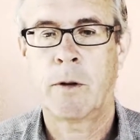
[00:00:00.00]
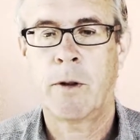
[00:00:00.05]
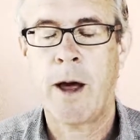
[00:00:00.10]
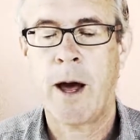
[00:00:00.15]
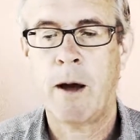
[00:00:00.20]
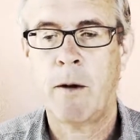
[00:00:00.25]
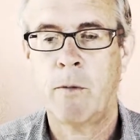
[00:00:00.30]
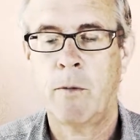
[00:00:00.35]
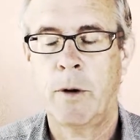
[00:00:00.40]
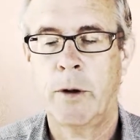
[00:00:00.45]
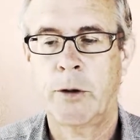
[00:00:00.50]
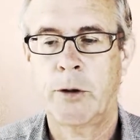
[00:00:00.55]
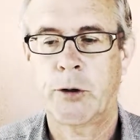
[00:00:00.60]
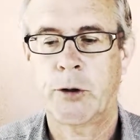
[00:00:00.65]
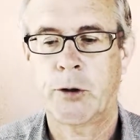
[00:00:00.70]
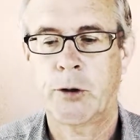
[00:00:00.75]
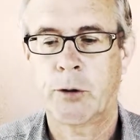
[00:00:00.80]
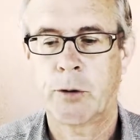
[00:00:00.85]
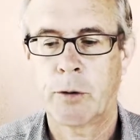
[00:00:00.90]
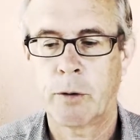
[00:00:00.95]
that
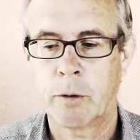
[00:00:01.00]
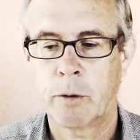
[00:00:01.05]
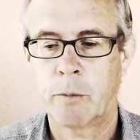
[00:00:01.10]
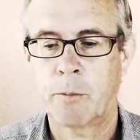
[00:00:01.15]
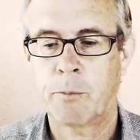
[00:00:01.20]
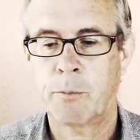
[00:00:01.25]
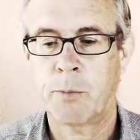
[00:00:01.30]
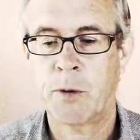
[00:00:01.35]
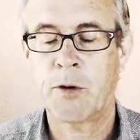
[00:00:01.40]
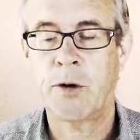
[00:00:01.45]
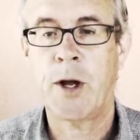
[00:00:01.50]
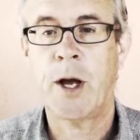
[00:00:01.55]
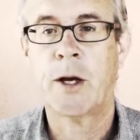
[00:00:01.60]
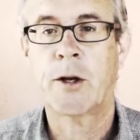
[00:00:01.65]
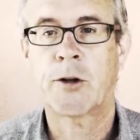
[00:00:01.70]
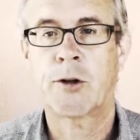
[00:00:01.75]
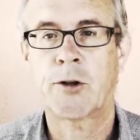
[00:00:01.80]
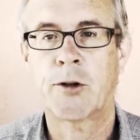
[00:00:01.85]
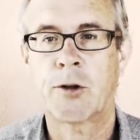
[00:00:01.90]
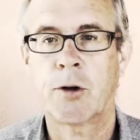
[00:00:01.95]
which
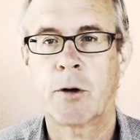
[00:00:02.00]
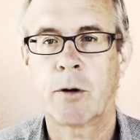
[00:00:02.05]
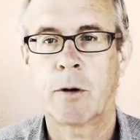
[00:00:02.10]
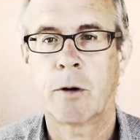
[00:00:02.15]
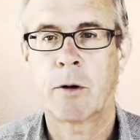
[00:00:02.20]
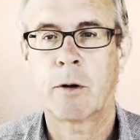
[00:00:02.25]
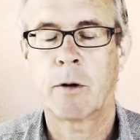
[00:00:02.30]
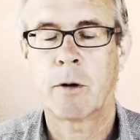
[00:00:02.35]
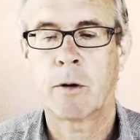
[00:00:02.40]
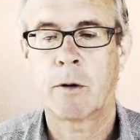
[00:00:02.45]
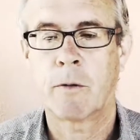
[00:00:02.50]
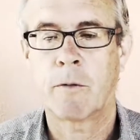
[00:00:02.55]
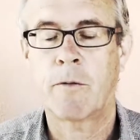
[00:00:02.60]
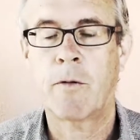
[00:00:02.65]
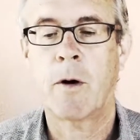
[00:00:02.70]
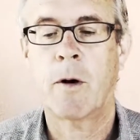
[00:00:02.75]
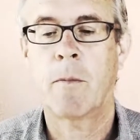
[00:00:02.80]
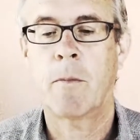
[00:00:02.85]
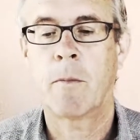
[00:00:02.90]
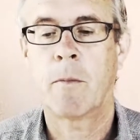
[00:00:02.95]
protects
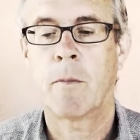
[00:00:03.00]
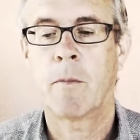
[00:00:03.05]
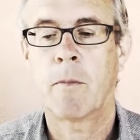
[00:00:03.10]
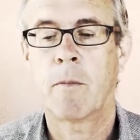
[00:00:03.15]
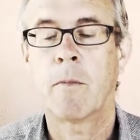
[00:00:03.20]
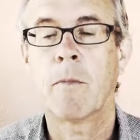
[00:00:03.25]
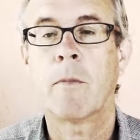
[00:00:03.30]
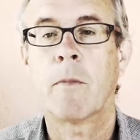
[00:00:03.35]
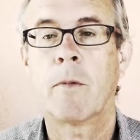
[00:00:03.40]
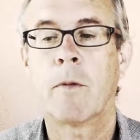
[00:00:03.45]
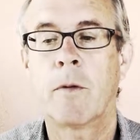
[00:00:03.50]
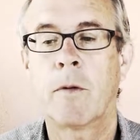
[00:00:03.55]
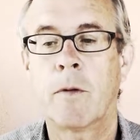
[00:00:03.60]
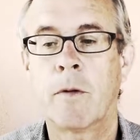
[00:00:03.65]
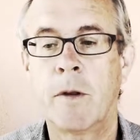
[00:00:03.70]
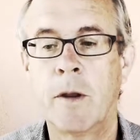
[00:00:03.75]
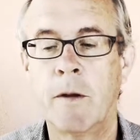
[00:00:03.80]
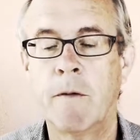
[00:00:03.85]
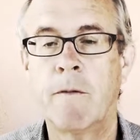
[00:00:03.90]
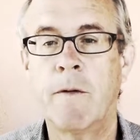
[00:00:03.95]
from
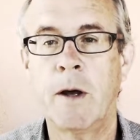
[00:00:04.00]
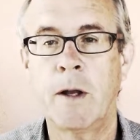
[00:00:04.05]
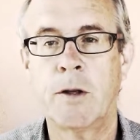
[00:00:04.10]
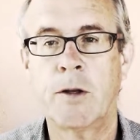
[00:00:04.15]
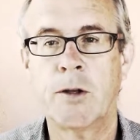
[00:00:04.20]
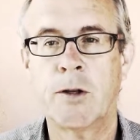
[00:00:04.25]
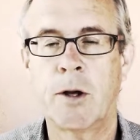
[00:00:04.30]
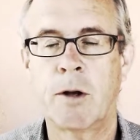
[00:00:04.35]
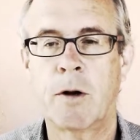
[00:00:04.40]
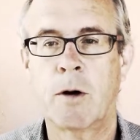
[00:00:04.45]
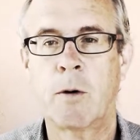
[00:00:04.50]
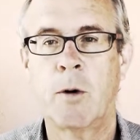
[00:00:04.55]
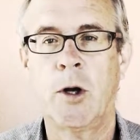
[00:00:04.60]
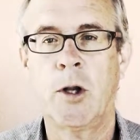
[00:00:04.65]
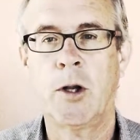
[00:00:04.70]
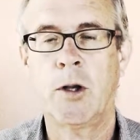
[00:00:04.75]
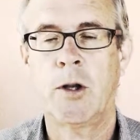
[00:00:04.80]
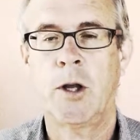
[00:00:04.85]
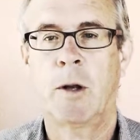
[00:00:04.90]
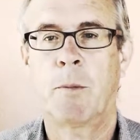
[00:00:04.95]
the events that are
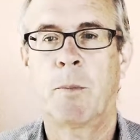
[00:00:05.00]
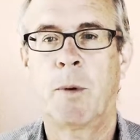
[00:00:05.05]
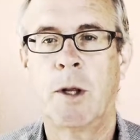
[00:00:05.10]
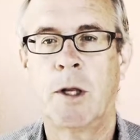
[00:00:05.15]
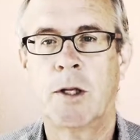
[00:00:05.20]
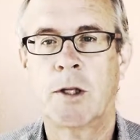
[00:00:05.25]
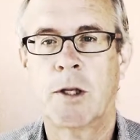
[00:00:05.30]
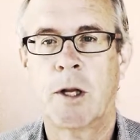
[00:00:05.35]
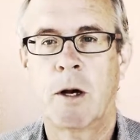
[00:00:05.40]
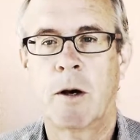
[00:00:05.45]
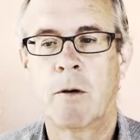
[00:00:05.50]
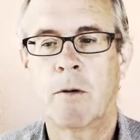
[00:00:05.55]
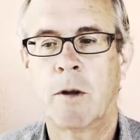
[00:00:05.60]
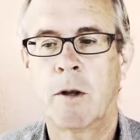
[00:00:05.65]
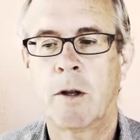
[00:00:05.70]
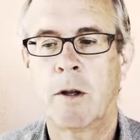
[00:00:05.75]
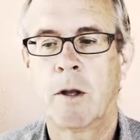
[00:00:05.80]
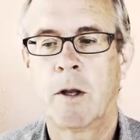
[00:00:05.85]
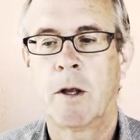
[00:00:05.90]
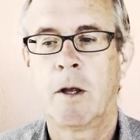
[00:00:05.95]
going to take place
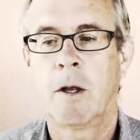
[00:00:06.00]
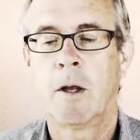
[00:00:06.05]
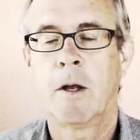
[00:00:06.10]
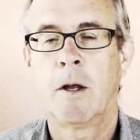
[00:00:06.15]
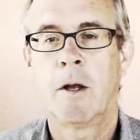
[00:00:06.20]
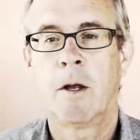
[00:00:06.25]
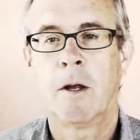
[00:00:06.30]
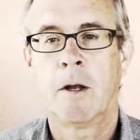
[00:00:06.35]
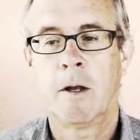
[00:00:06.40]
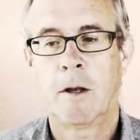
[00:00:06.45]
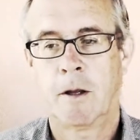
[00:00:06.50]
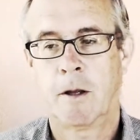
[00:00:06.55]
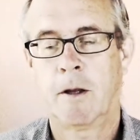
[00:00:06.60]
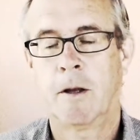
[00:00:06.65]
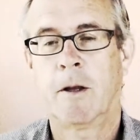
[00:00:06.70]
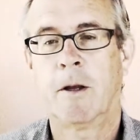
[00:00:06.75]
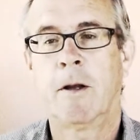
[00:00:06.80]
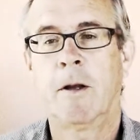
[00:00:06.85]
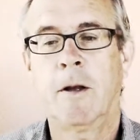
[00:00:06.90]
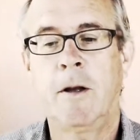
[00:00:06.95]

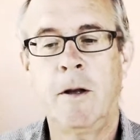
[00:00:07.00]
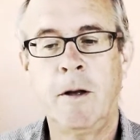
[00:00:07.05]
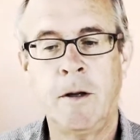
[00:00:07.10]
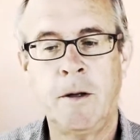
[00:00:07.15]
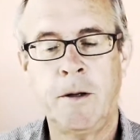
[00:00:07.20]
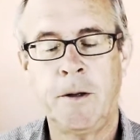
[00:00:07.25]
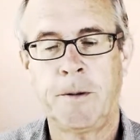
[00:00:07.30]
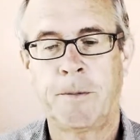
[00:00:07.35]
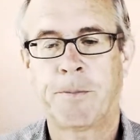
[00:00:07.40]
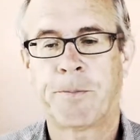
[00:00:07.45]
now.